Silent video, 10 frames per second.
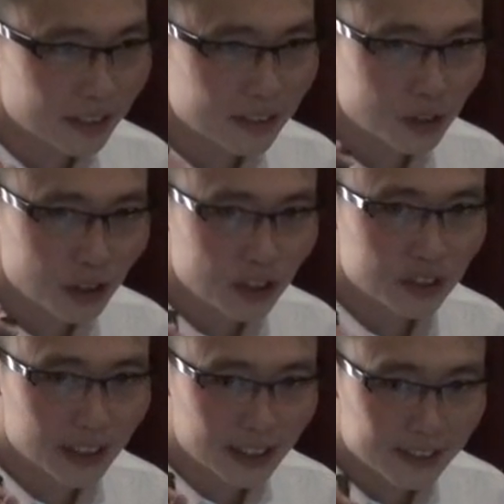It doesn't
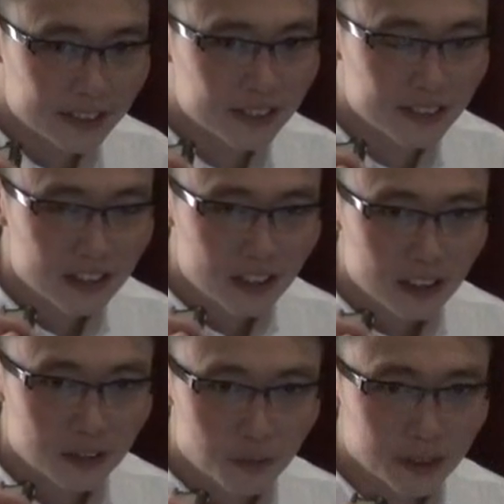change the essence
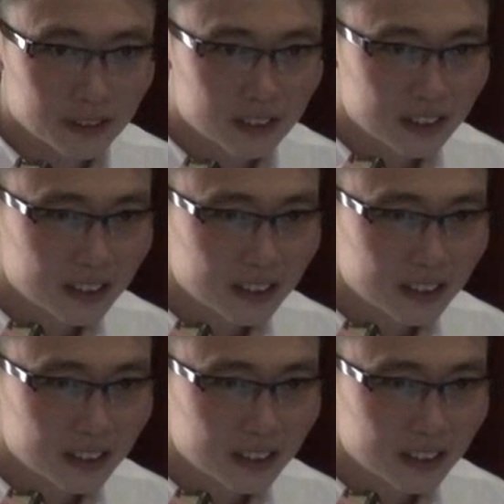of what